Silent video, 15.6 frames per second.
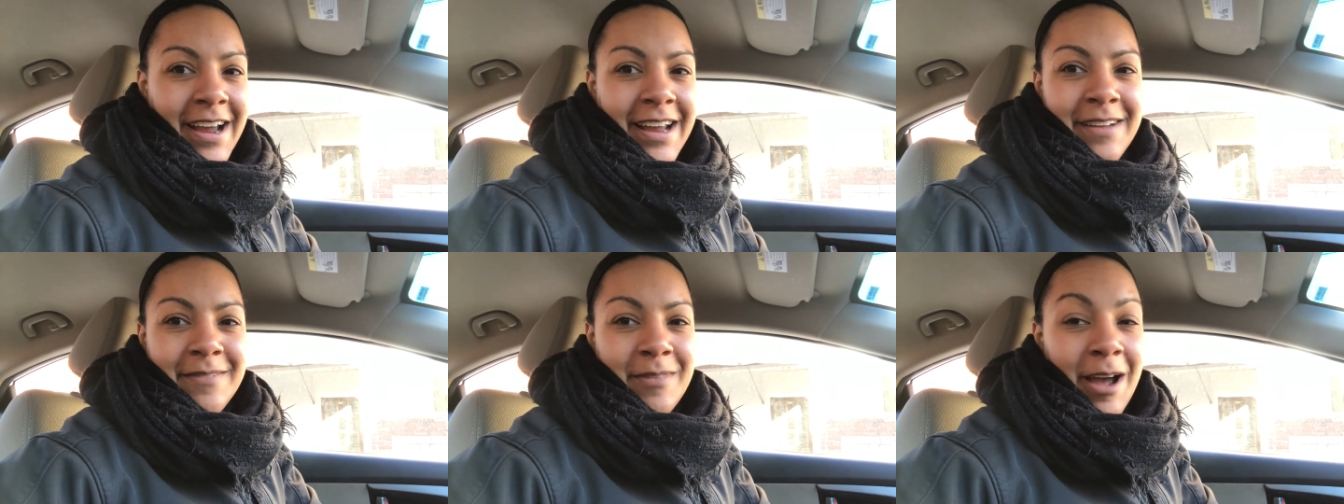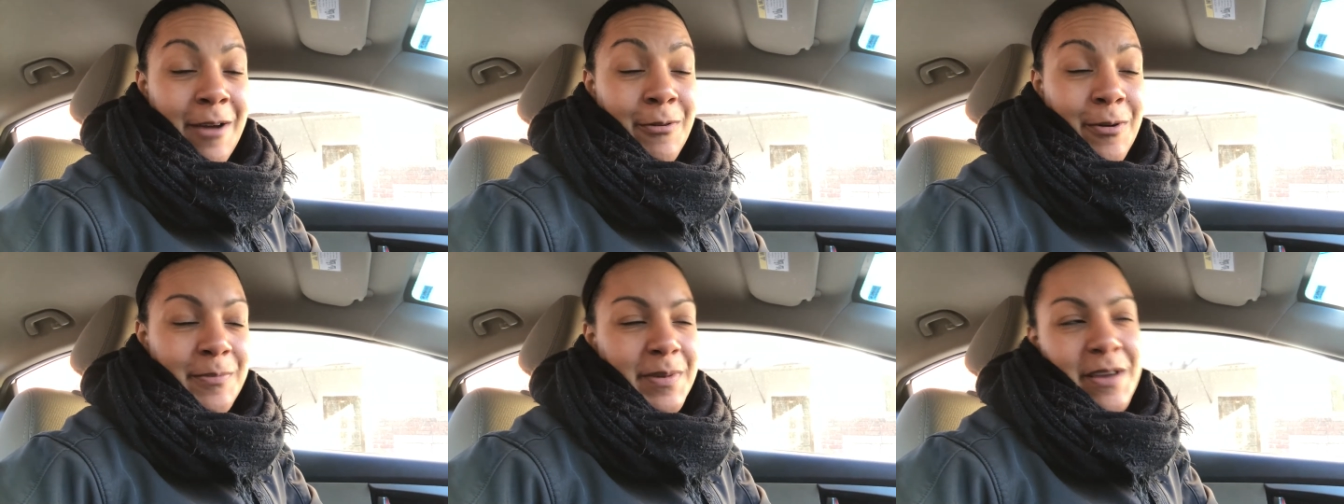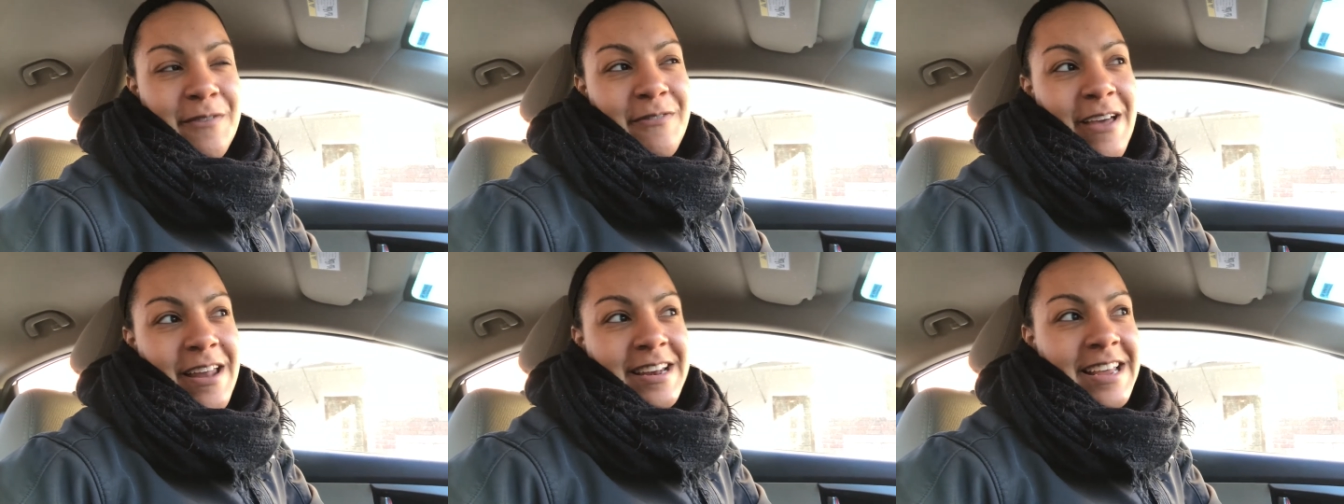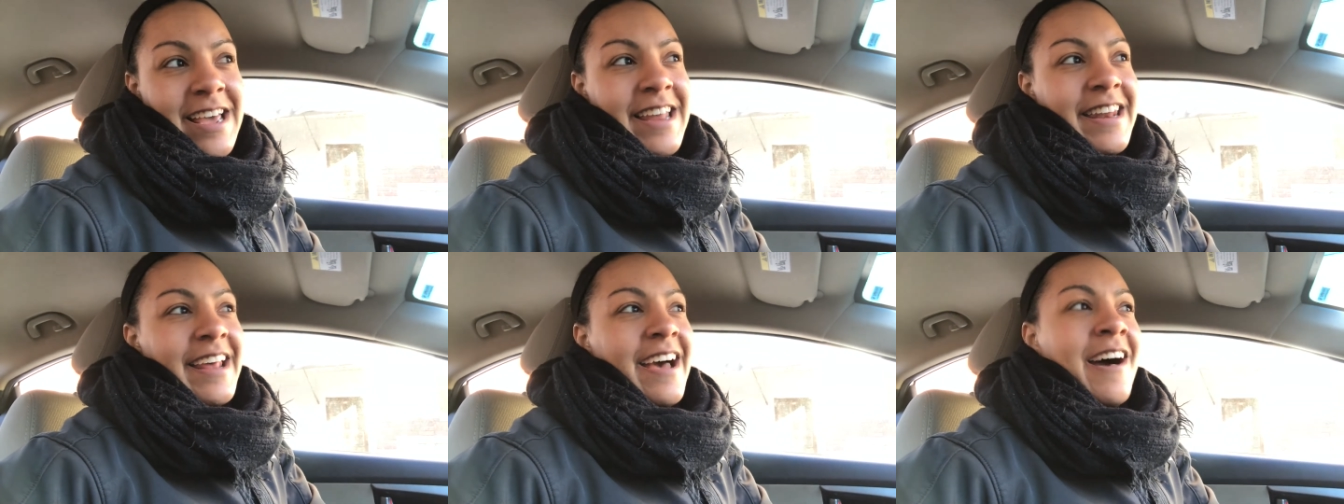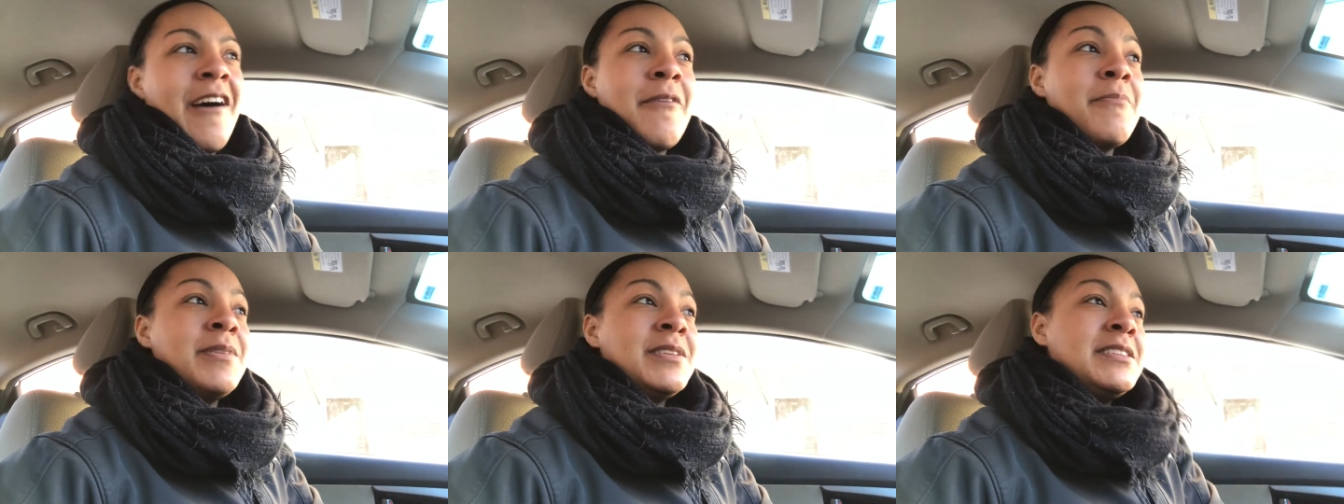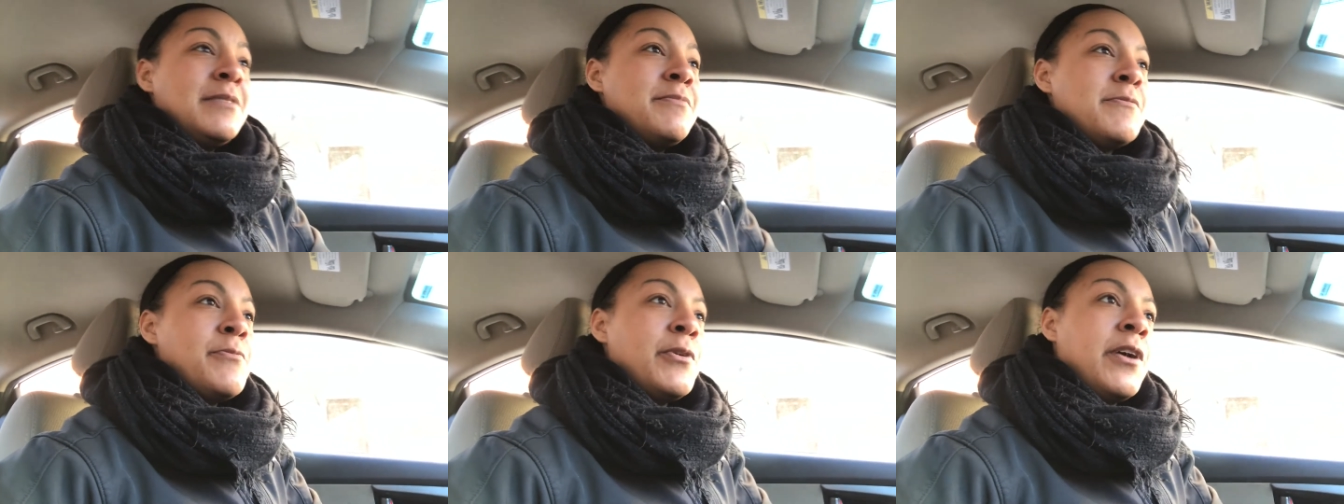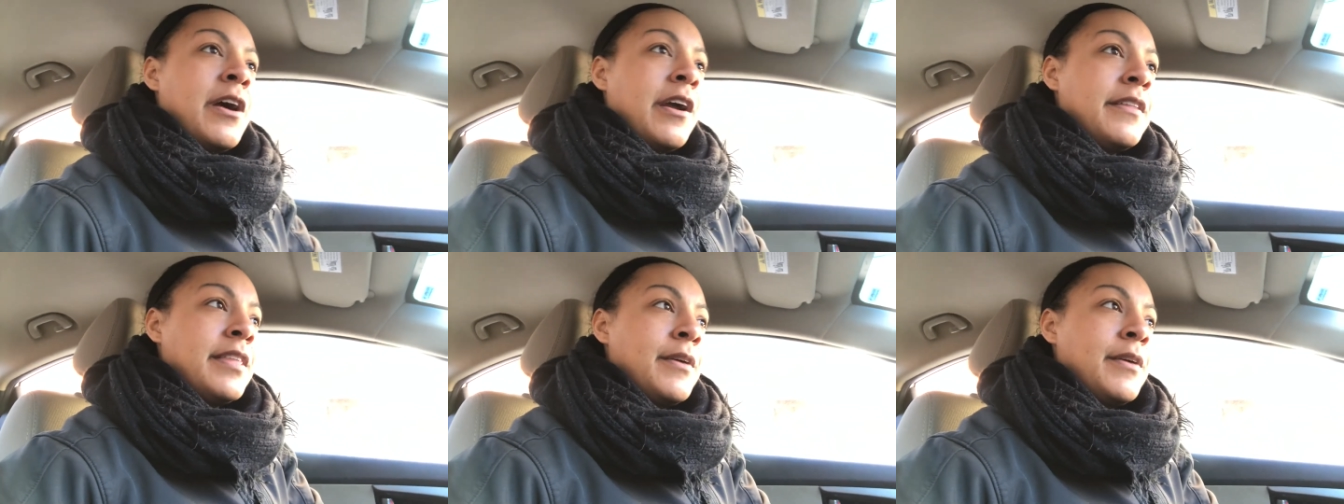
I won't be offended, but some people are.